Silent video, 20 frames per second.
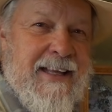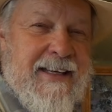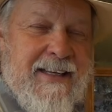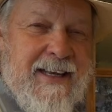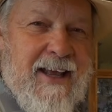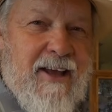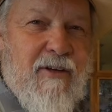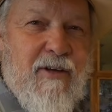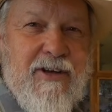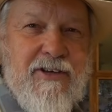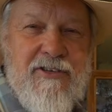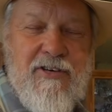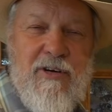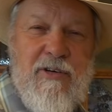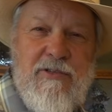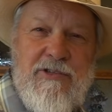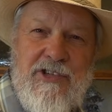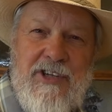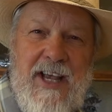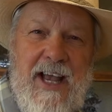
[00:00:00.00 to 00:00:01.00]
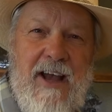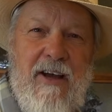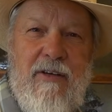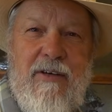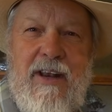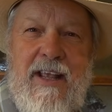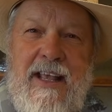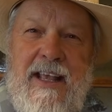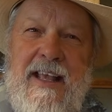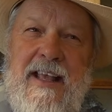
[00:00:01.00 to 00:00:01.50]
Now it turns
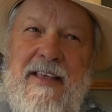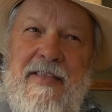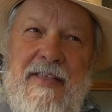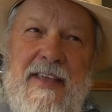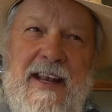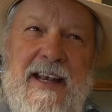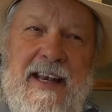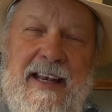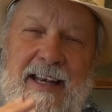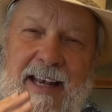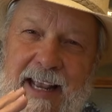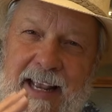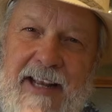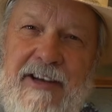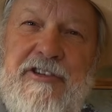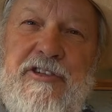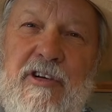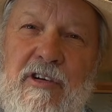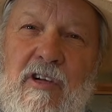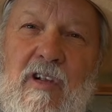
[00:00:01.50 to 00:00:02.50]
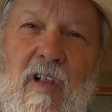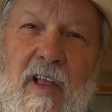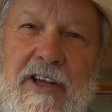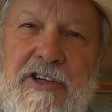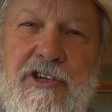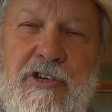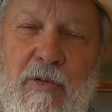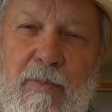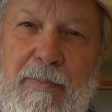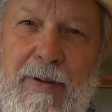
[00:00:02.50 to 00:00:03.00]
out that in
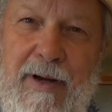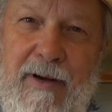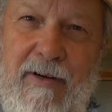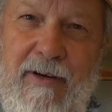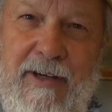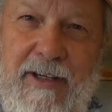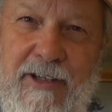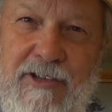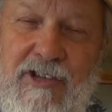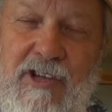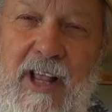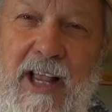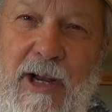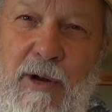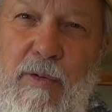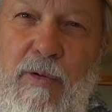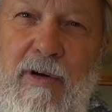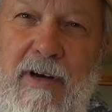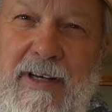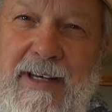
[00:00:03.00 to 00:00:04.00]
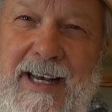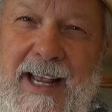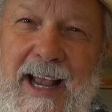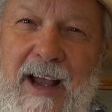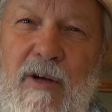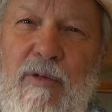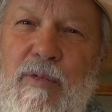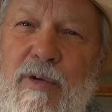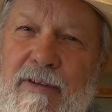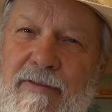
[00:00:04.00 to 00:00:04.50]
interglacial periods like we're in
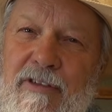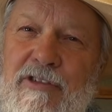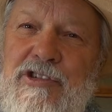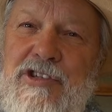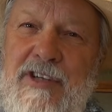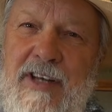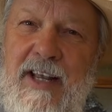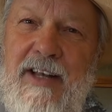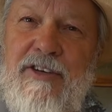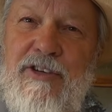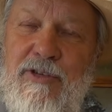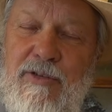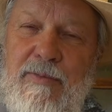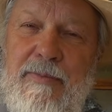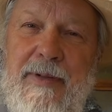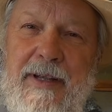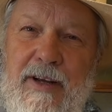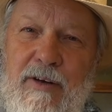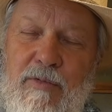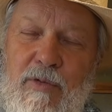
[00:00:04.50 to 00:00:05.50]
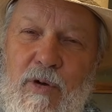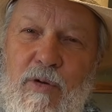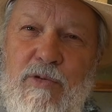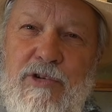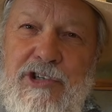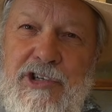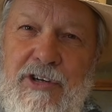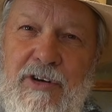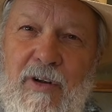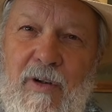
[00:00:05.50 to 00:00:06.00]
now, rivers tend to be
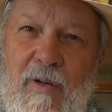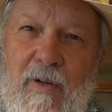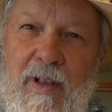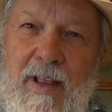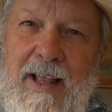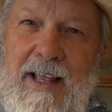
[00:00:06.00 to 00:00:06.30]
erosional.